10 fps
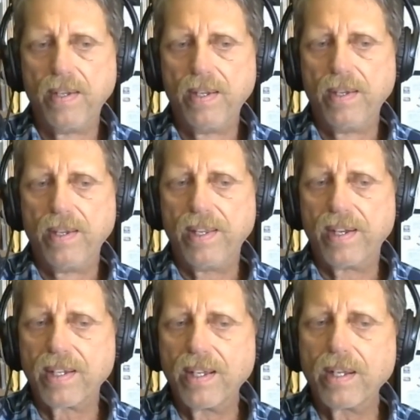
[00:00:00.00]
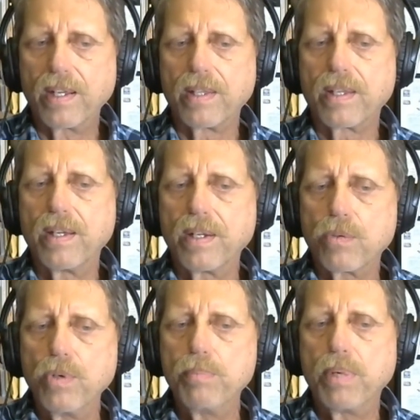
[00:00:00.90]
And I kind of
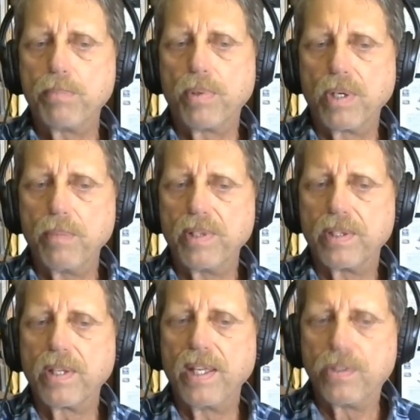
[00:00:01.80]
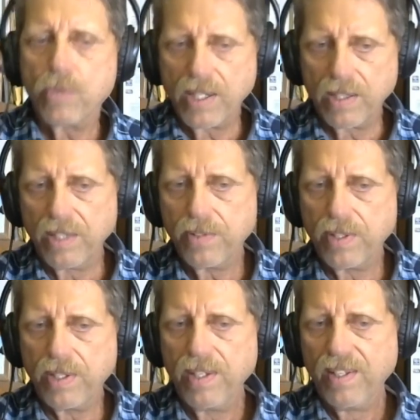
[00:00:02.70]
creep up on him and try to listen.
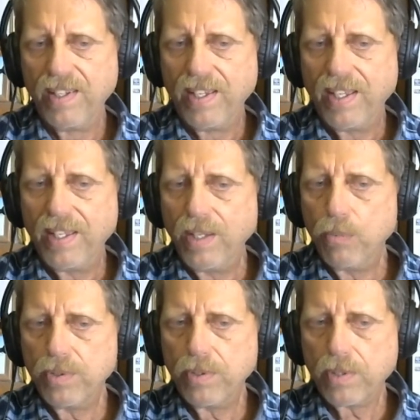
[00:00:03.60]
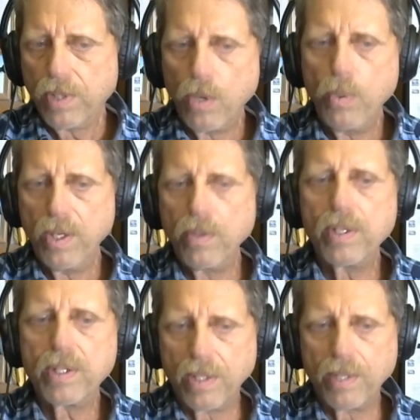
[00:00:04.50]
And it was a coherent
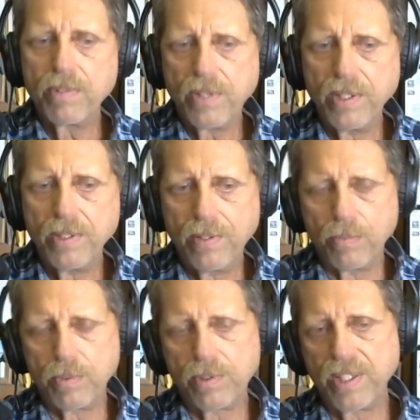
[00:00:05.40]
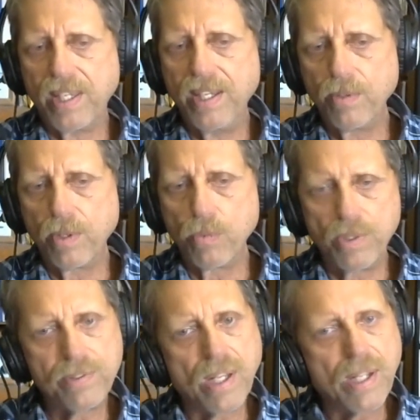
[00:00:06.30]
conversation. It was like hearing one
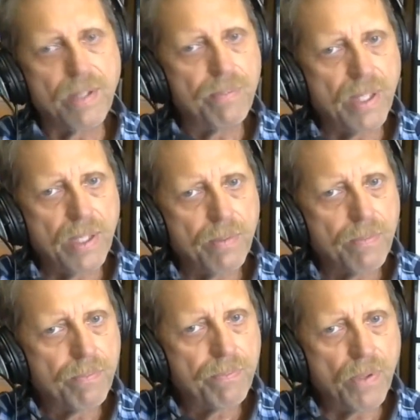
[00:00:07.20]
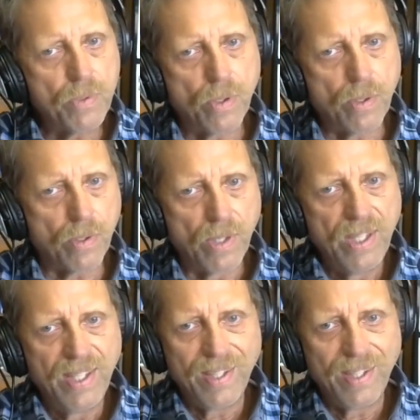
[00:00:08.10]
side of a phone call.
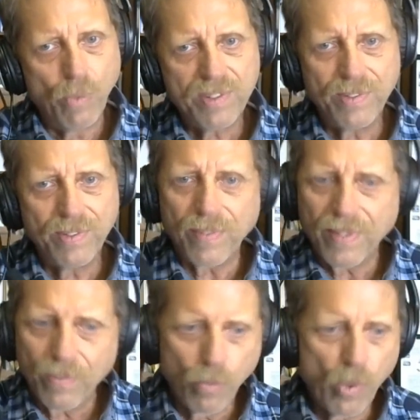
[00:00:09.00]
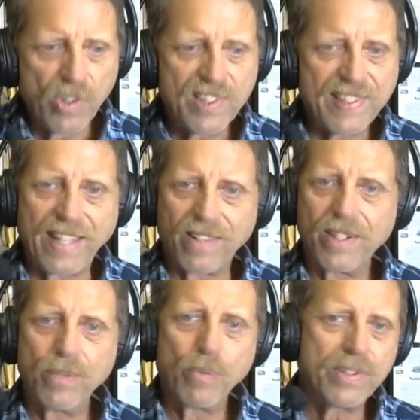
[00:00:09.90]
It wasn't word salad. It
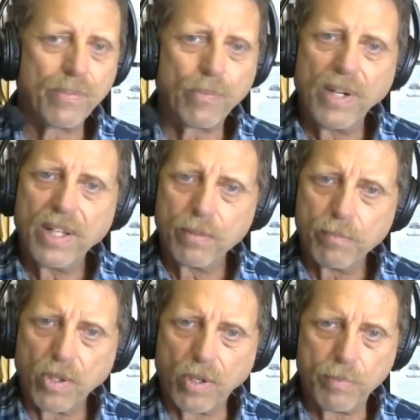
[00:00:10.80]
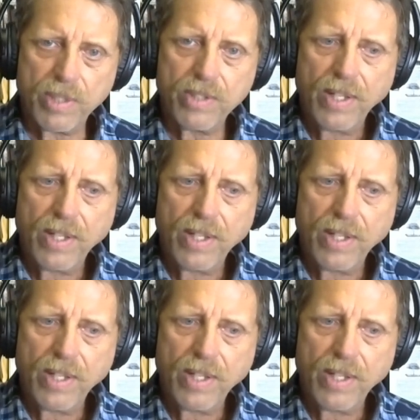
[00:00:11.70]
wasn't random garbage.